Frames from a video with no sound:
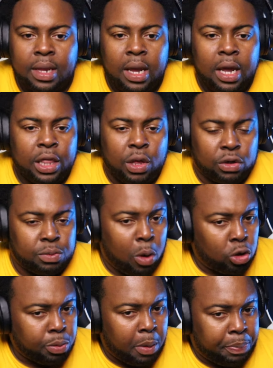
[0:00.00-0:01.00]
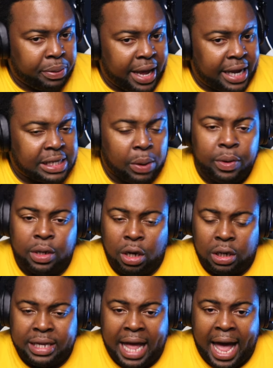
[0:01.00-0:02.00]
There was multiple plays that we
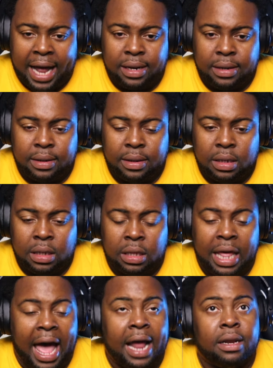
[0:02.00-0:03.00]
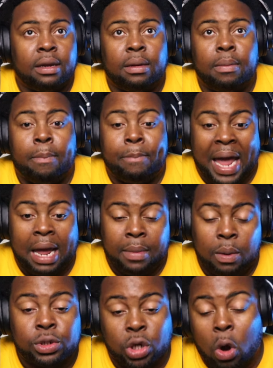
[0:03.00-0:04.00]
looked at that
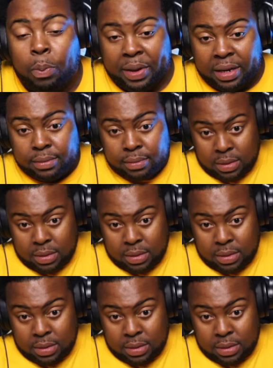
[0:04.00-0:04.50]
Bateman was open.